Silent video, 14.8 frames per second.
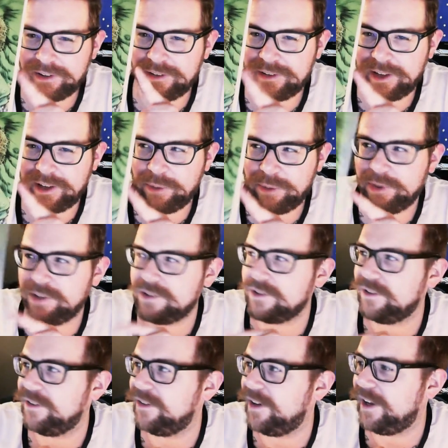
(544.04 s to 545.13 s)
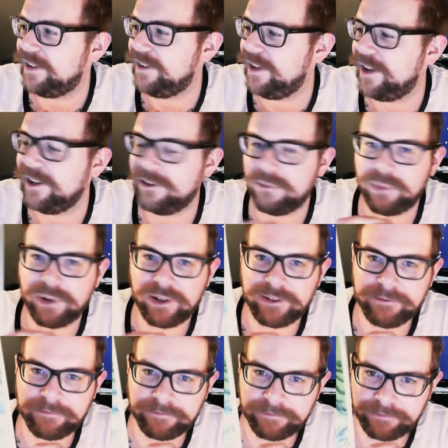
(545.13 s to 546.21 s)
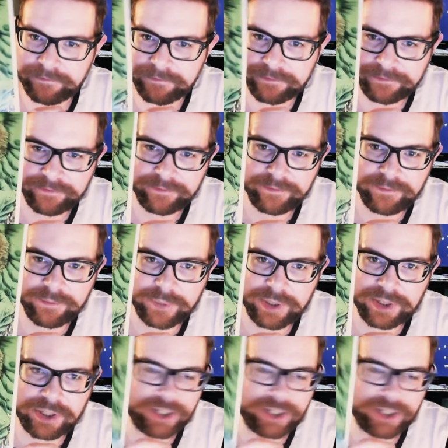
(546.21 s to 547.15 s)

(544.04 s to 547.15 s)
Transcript: Hellblazer at the end, but yeah, check it